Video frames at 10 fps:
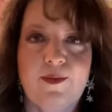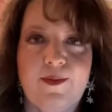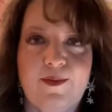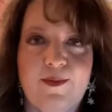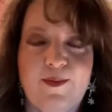
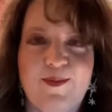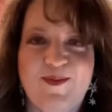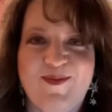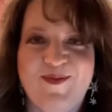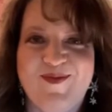
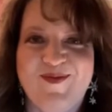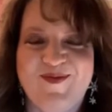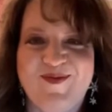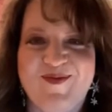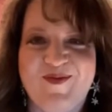
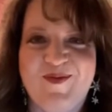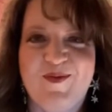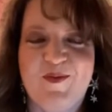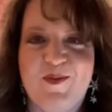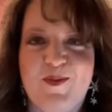
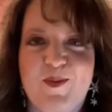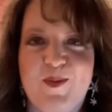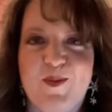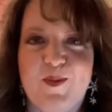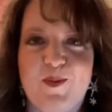
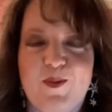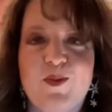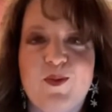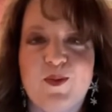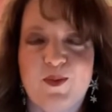
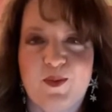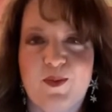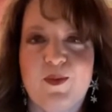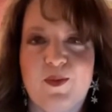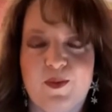
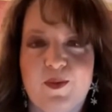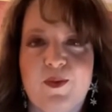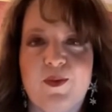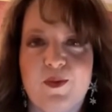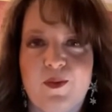
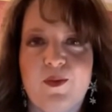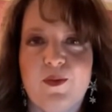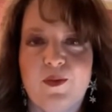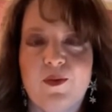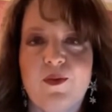
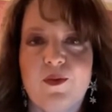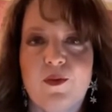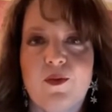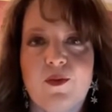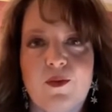
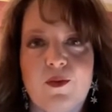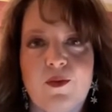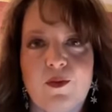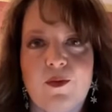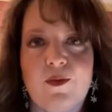
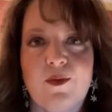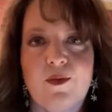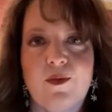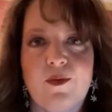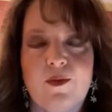
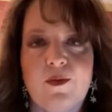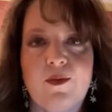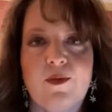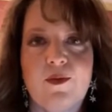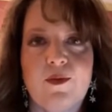
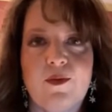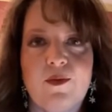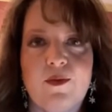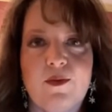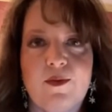
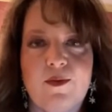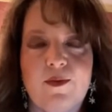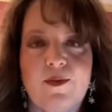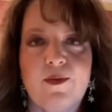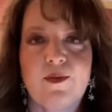
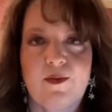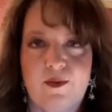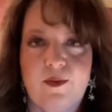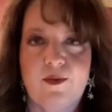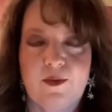This person isn't speaking.